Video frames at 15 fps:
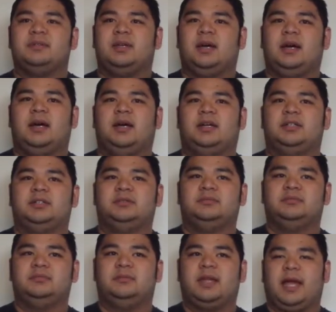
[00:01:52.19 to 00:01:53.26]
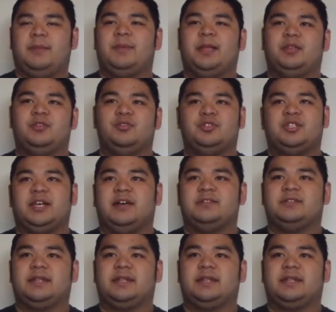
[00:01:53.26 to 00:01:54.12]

I made new shells